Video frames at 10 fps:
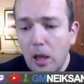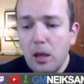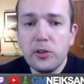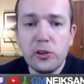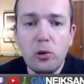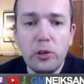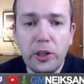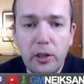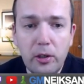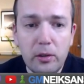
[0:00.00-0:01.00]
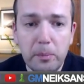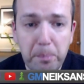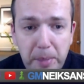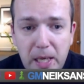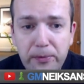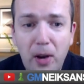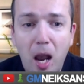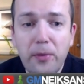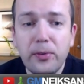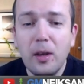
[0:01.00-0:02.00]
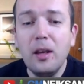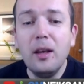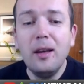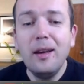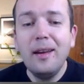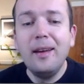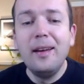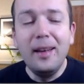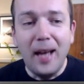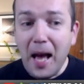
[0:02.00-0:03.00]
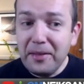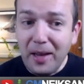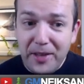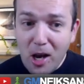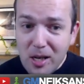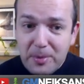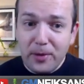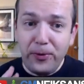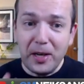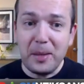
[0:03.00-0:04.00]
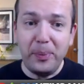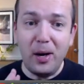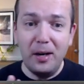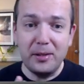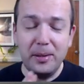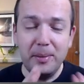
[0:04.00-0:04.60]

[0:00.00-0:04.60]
So here b5. And now comes the funny part.